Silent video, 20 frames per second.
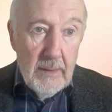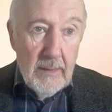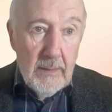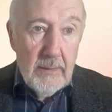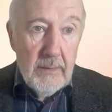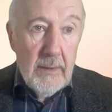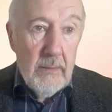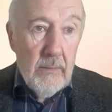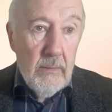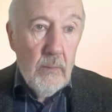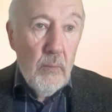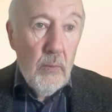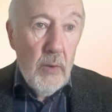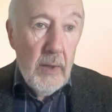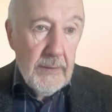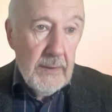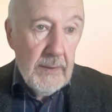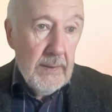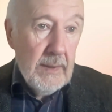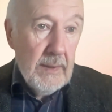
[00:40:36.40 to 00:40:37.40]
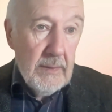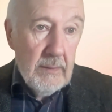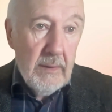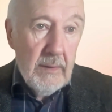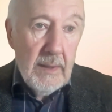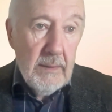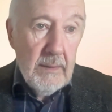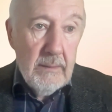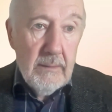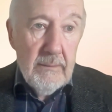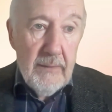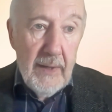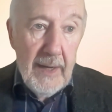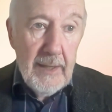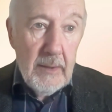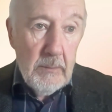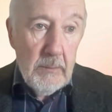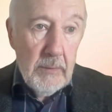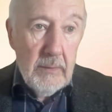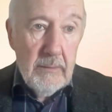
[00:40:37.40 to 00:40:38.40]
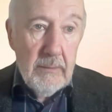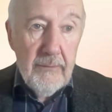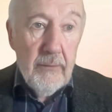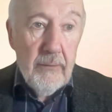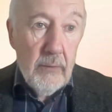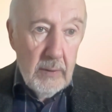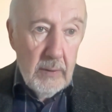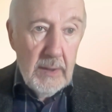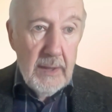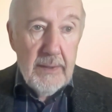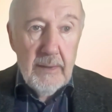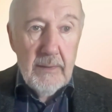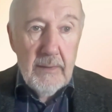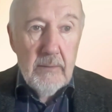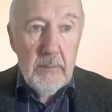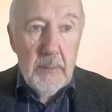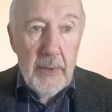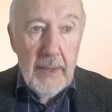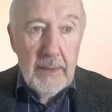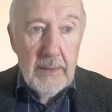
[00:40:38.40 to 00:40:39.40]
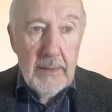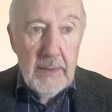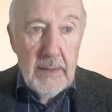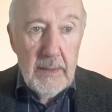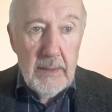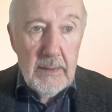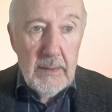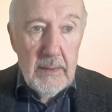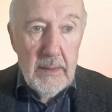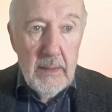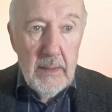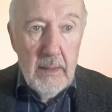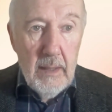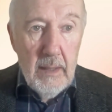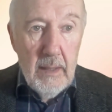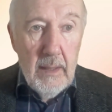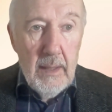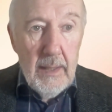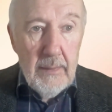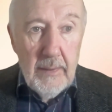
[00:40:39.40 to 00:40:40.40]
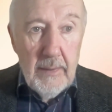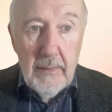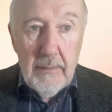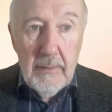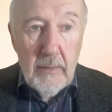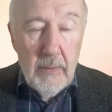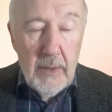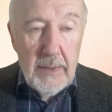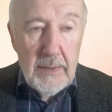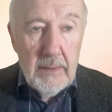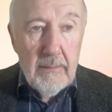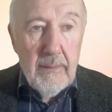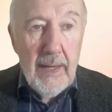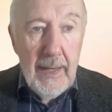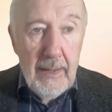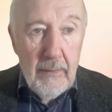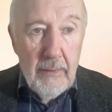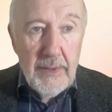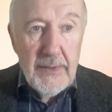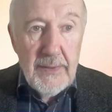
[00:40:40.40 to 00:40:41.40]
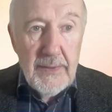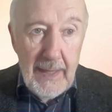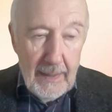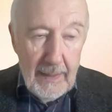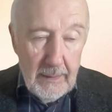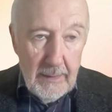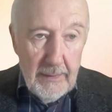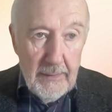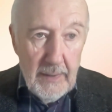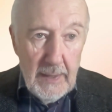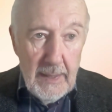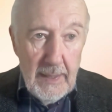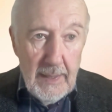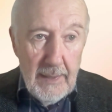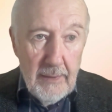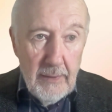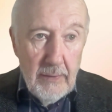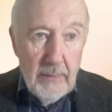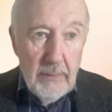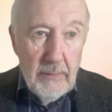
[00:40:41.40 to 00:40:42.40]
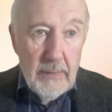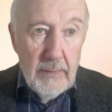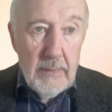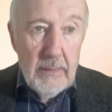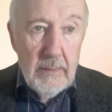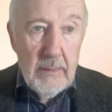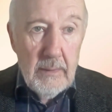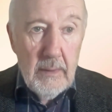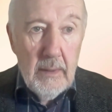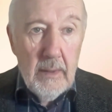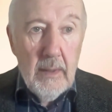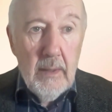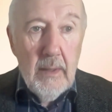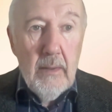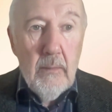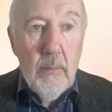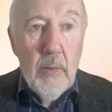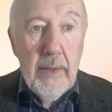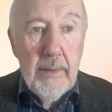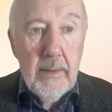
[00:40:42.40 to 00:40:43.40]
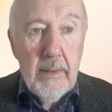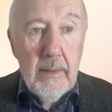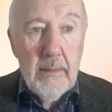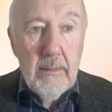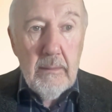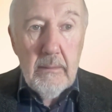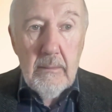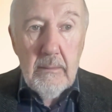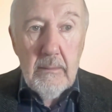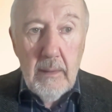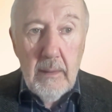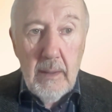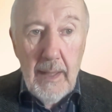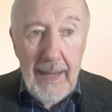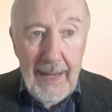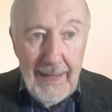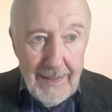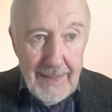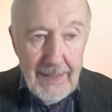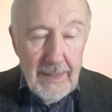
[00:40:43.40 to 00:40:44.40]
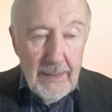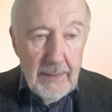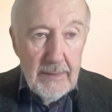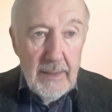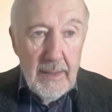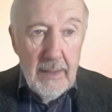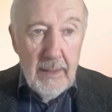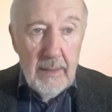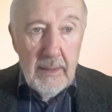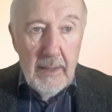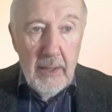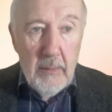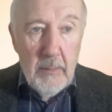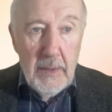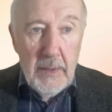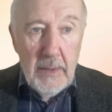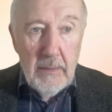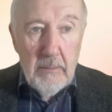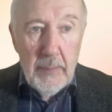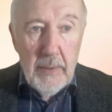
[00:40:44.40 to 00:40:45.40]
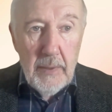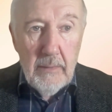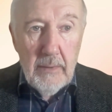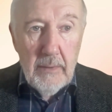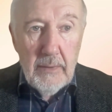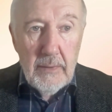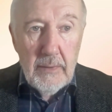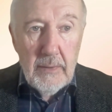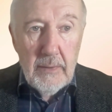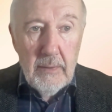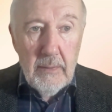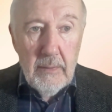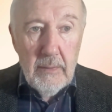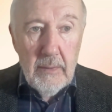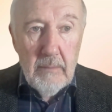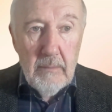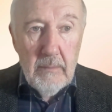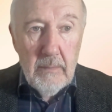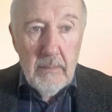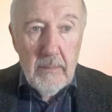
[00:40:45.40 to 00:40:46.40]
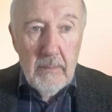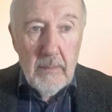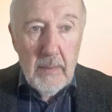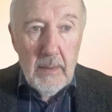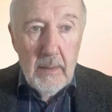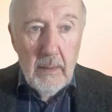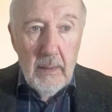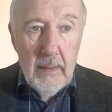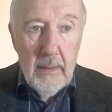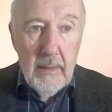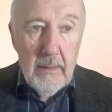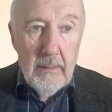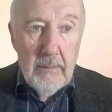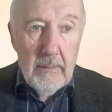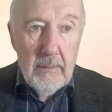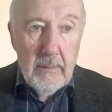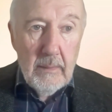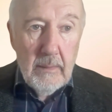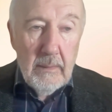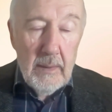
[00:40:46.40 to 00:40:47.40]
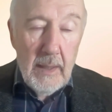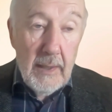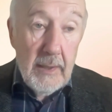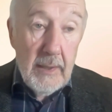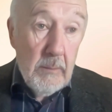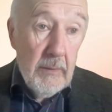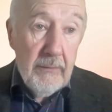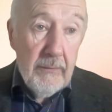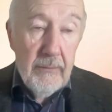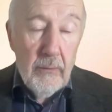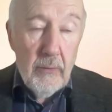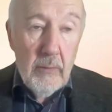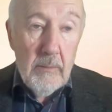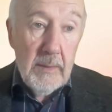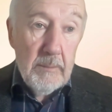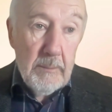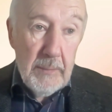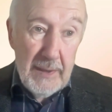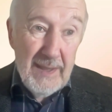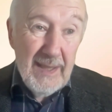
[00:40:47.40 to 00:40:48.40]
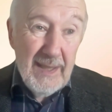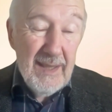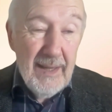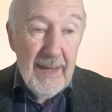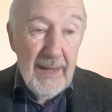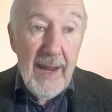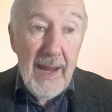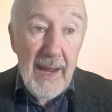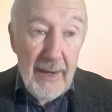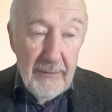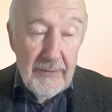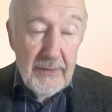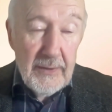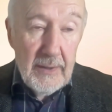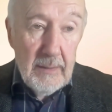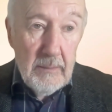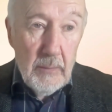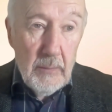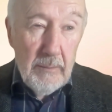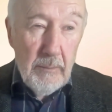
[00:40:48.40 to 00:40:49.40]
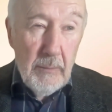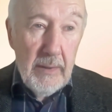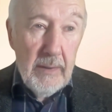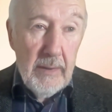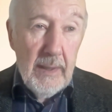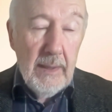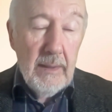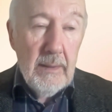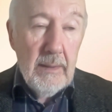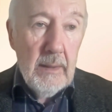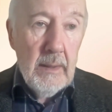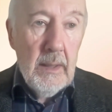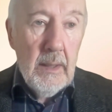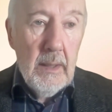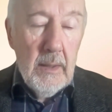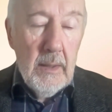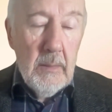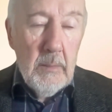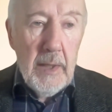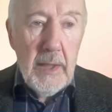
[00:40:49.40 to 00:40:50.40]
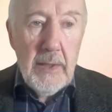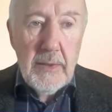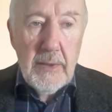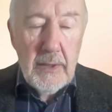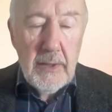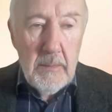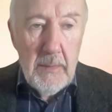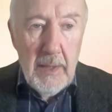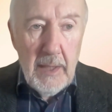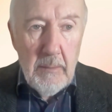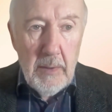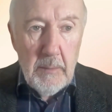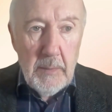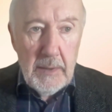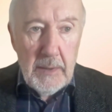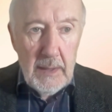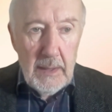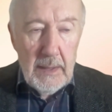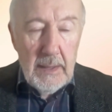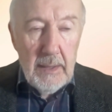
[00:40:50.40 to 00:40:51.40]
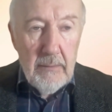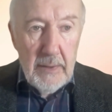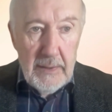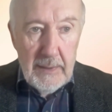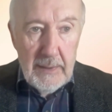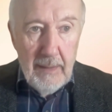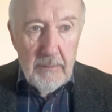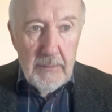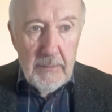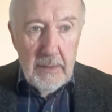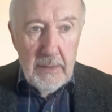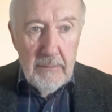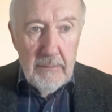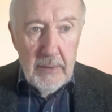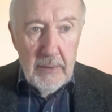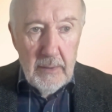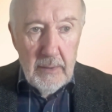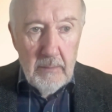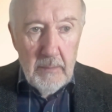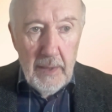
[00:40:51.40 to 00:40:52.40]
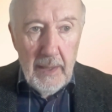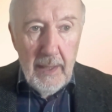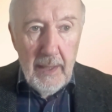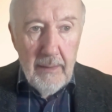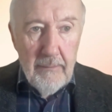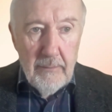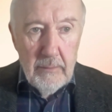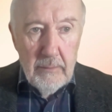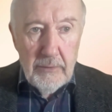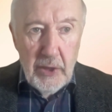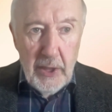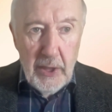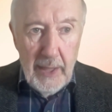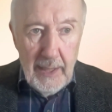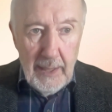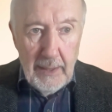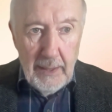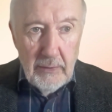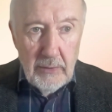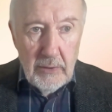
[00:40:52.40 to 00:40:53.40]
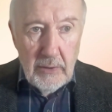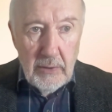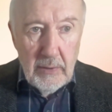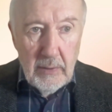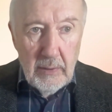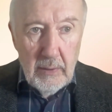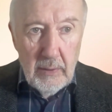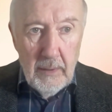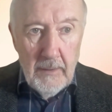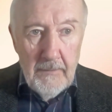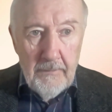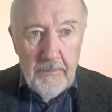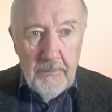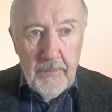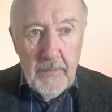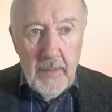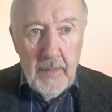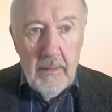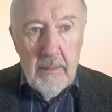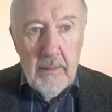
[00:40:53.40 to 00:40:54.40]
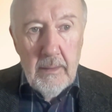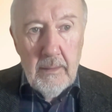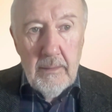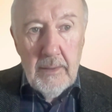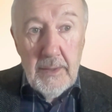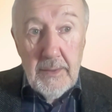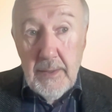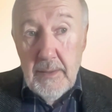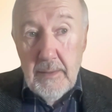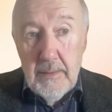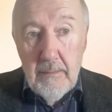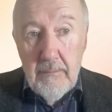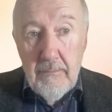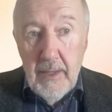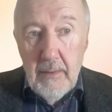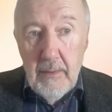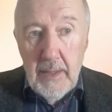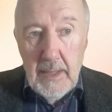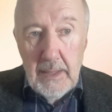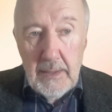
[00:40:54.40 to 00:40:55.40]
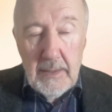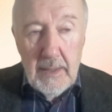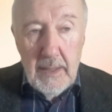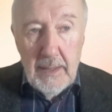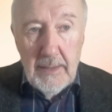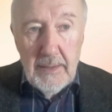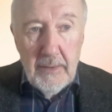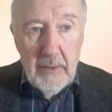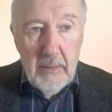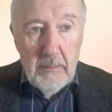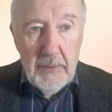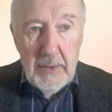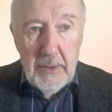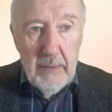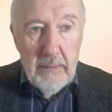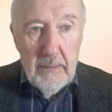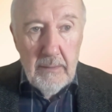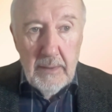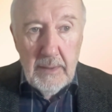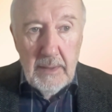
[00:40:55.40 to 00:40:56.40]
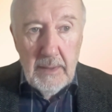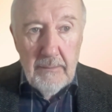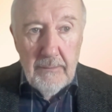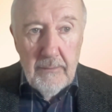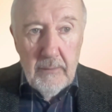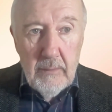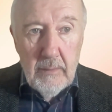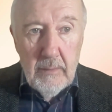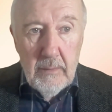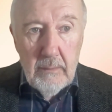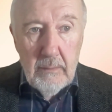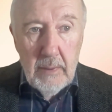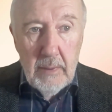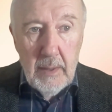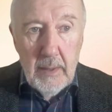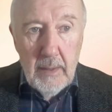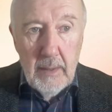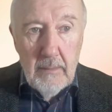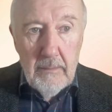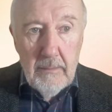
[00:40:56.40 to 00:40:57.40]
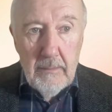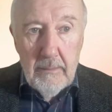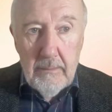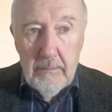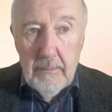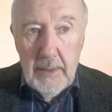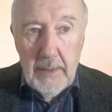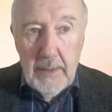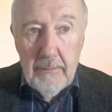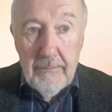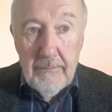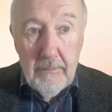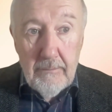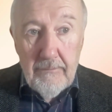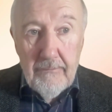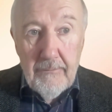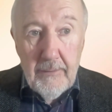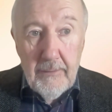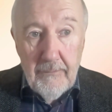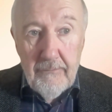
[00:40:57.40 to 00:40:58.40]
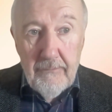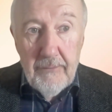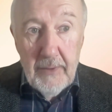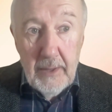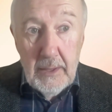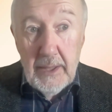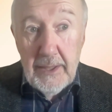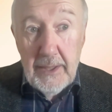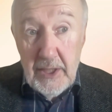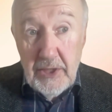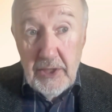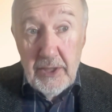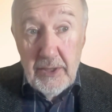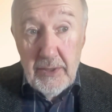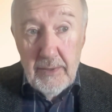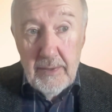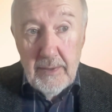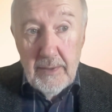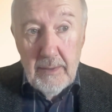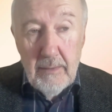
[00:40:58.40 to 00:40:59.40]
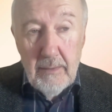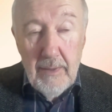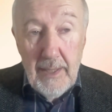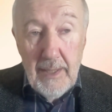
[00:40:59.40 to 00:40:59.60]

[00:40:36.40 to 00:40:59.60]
So once these drugs are available for clinical practice, I think the question of how exactly they get used, whether adding psychotherapy components to them, either before, but particularly after, when we think patients may be particularly receptive to behavioral change, that this is a very exciting opportunity for clinicians to